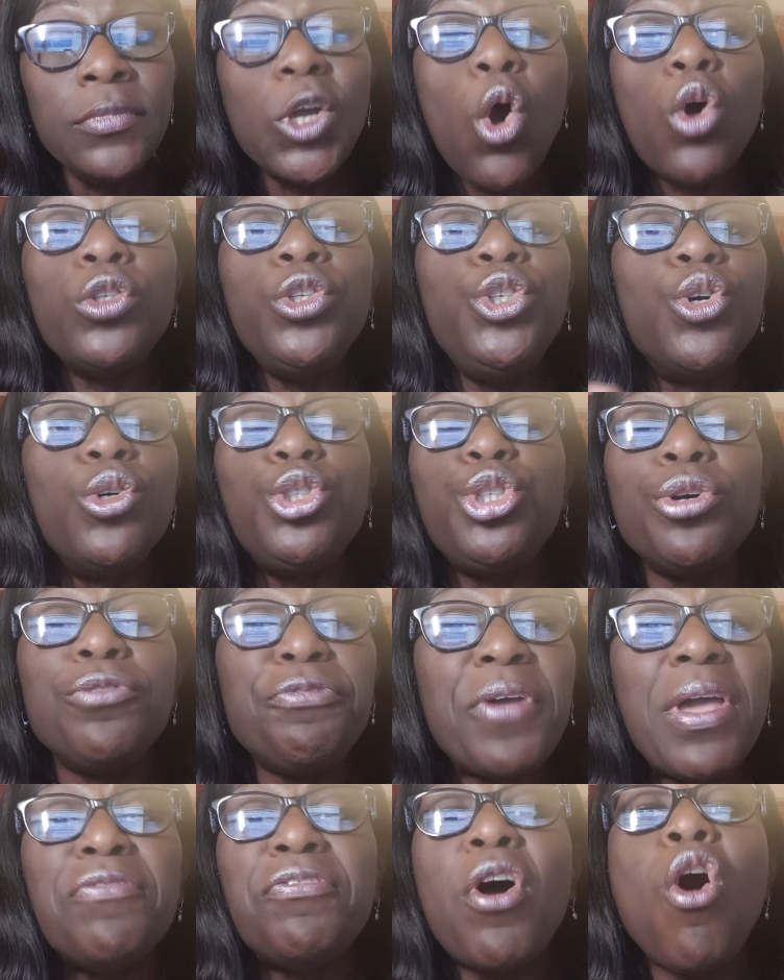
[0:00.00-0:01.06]
unusual
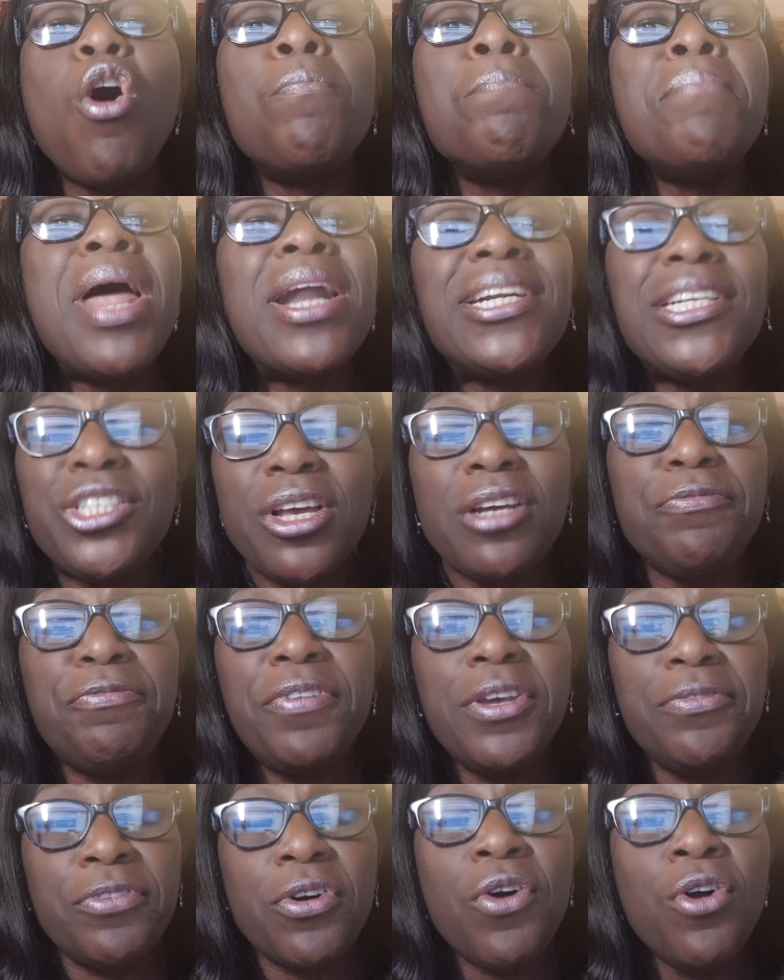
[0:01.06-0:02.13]
favor, unmerited
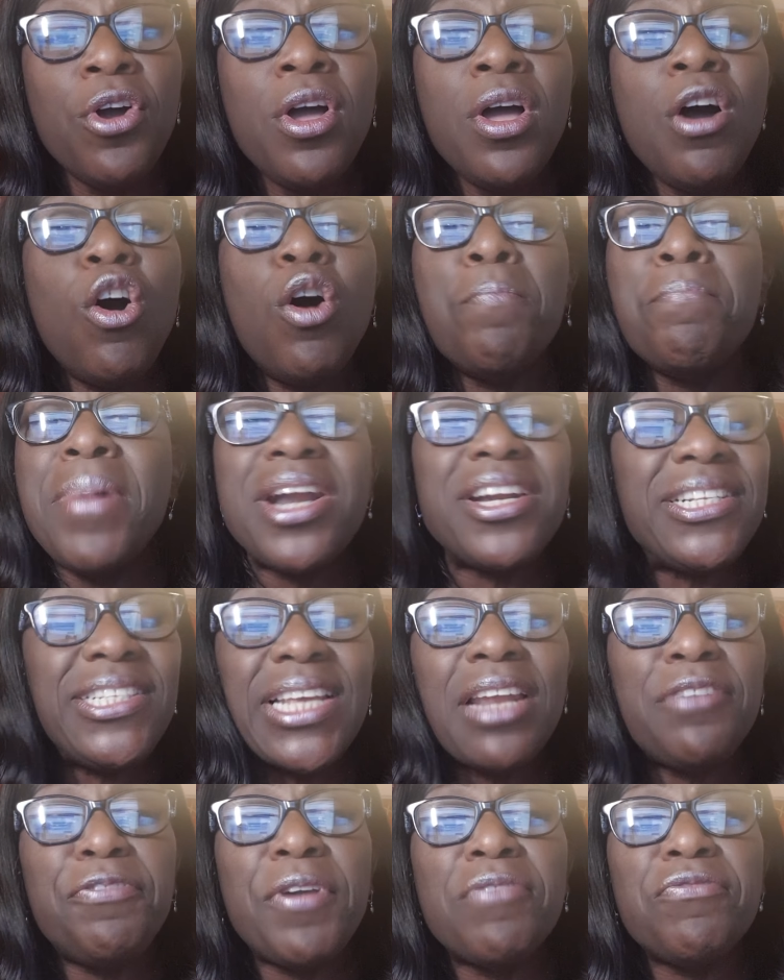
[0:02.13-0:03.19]
favor,
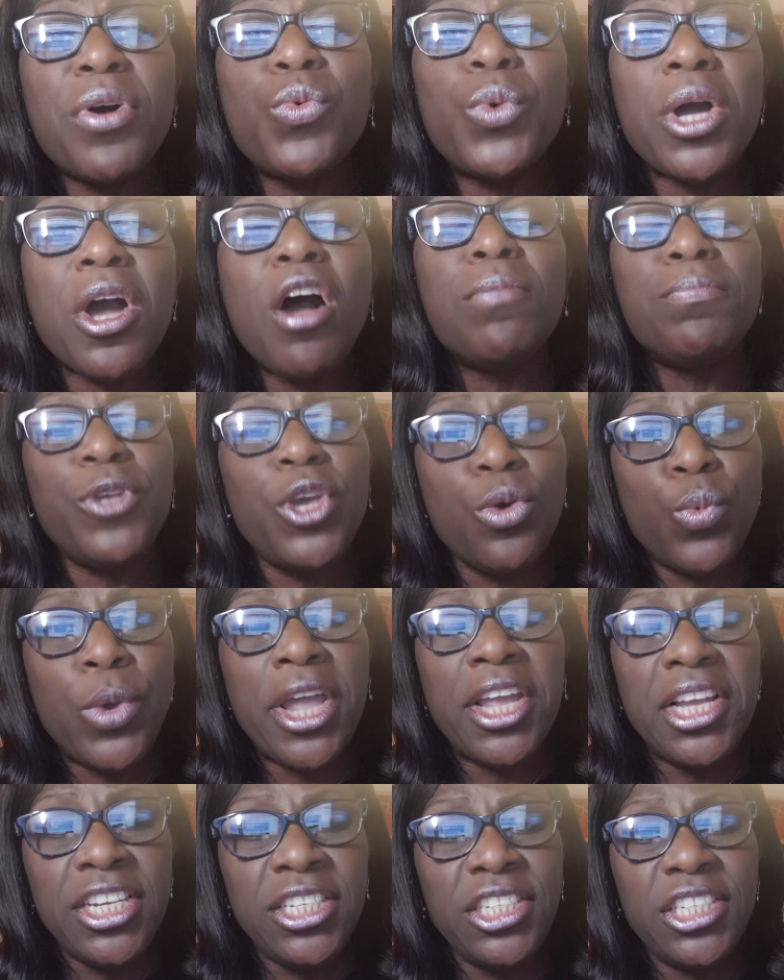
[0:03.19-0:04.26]
unmerited favor will come your way
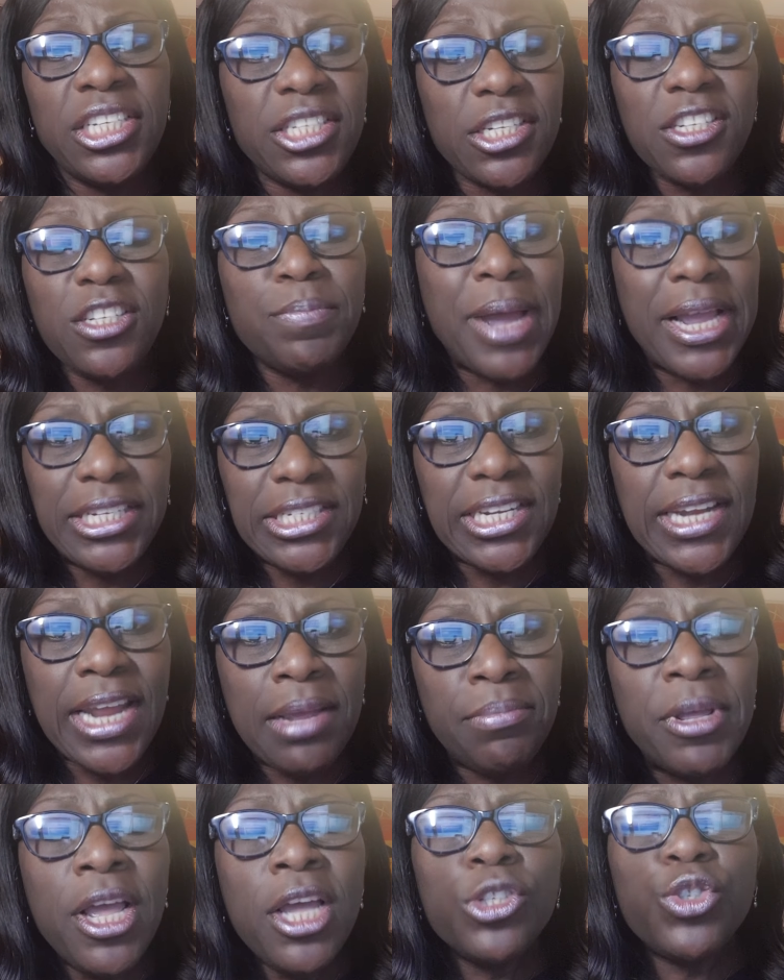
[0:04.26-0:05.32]
in Jesus' mighty
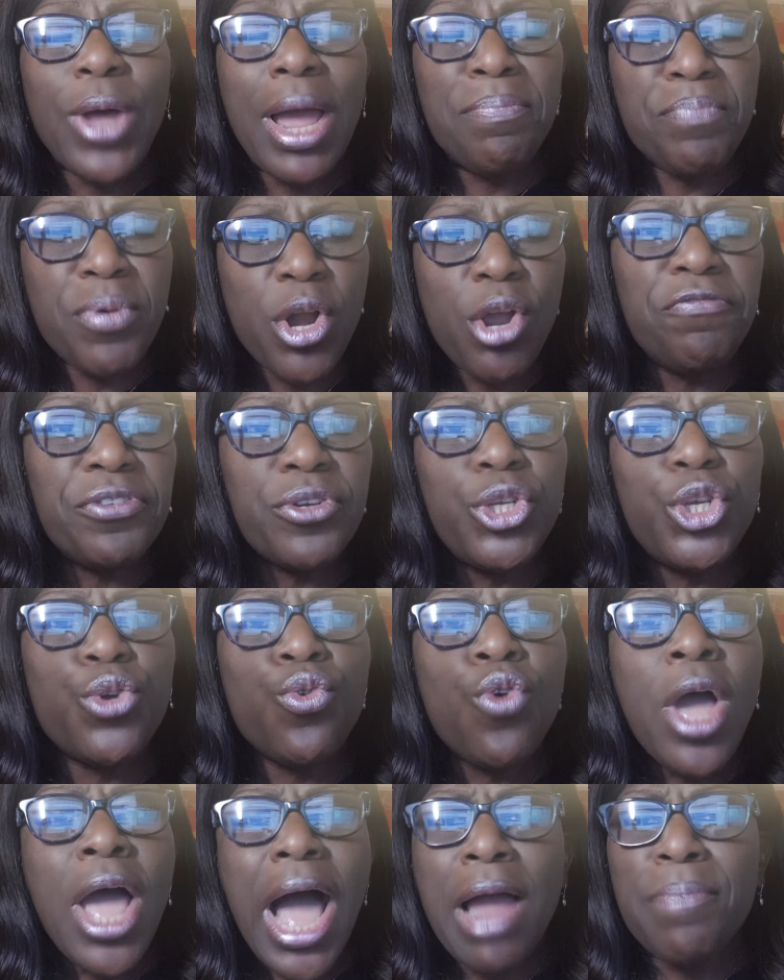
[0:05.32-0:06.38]
name. So I pray over
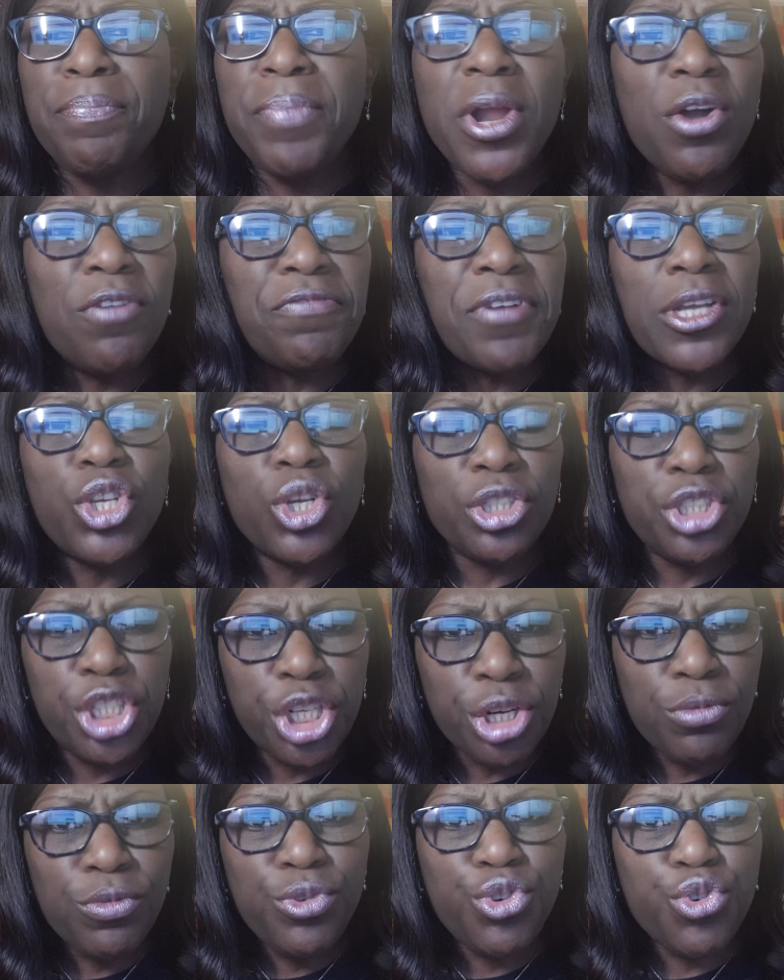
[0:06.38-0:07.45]
you. I pray over your
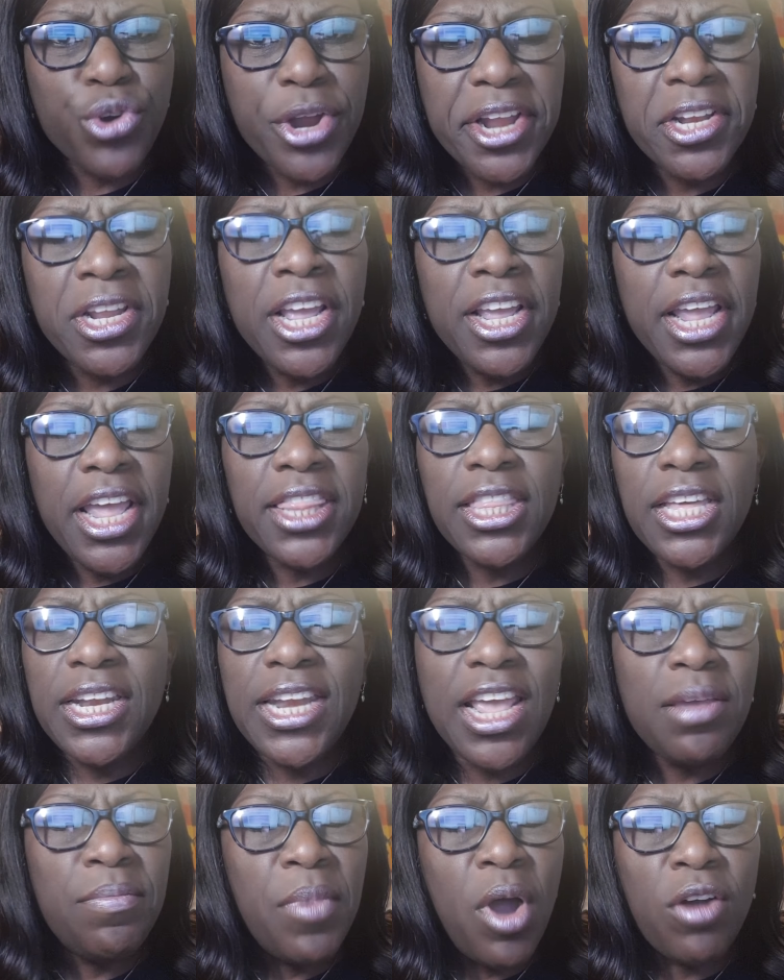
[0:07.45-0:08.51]
children in the
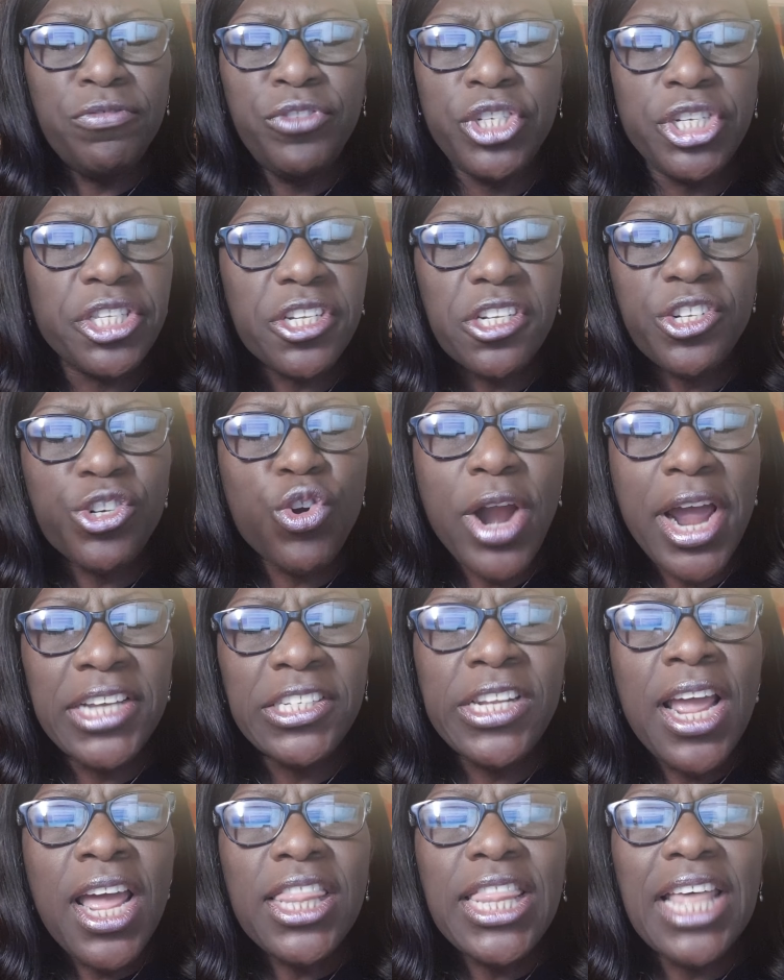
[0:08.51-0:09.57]
name of Jesus
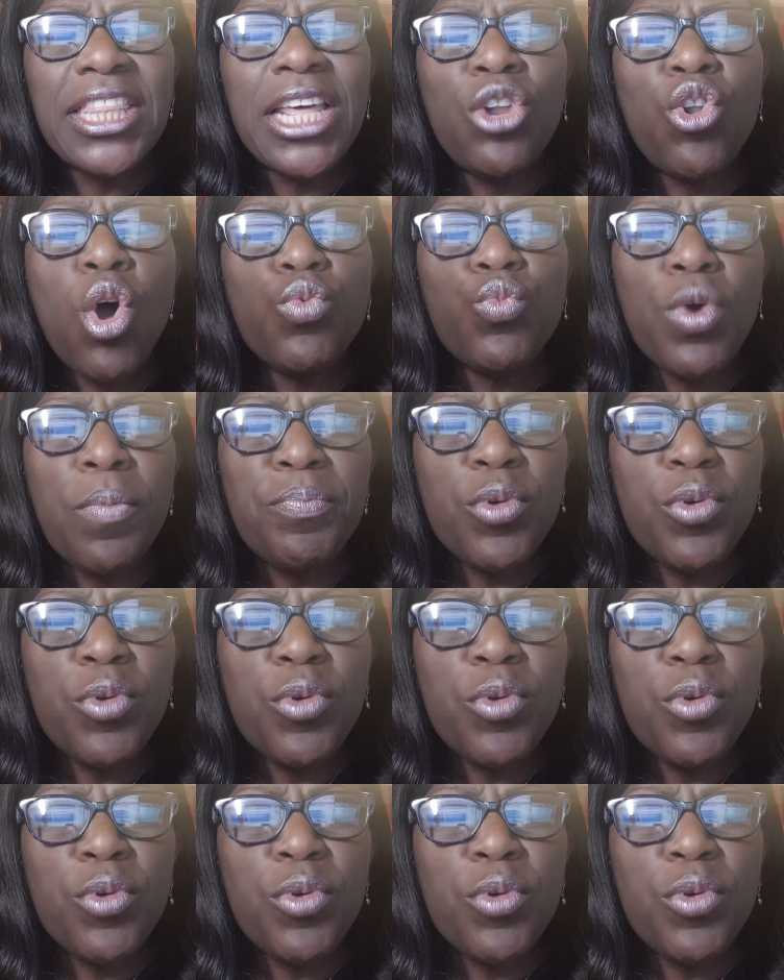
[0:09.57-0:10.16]
Christ that the Lord will